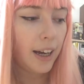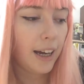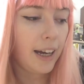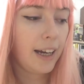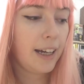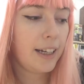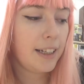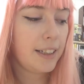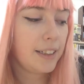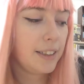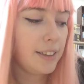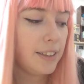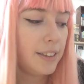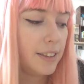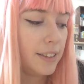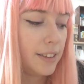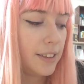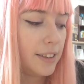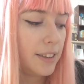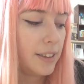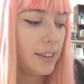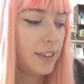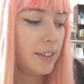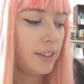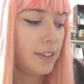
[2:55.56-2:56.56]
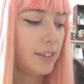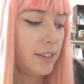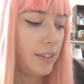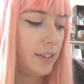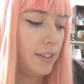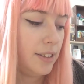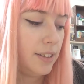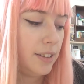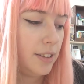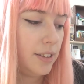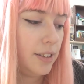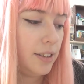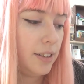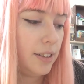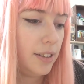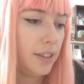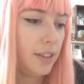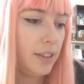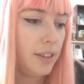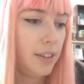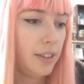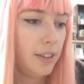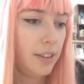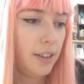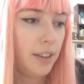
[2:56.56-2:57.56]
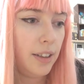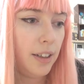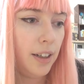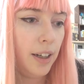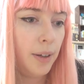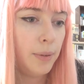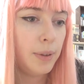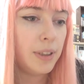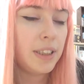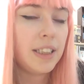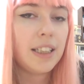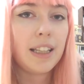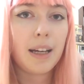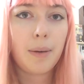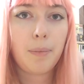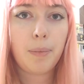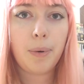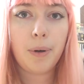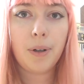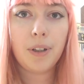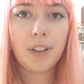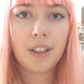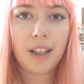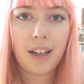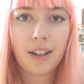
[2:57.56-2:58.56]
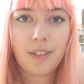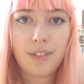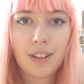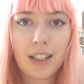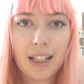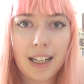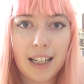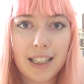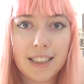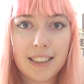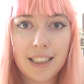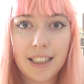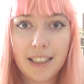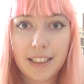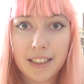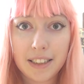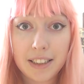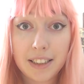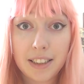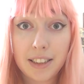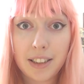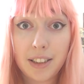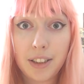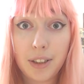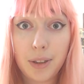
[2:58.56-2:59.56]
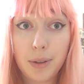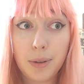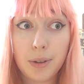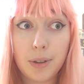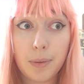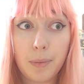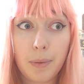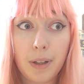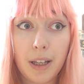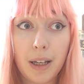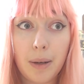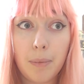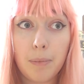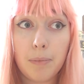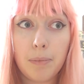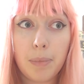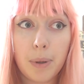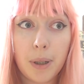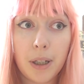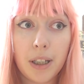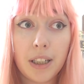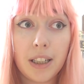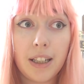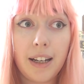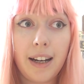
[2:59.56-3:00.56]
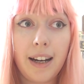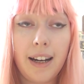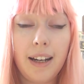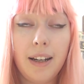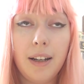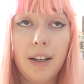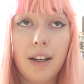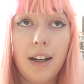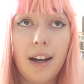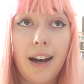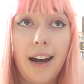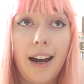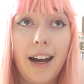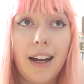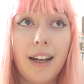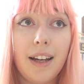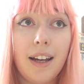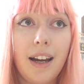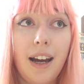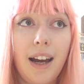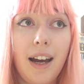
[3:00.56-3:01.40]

And it was at that point that I realized I needed to do something, but it, I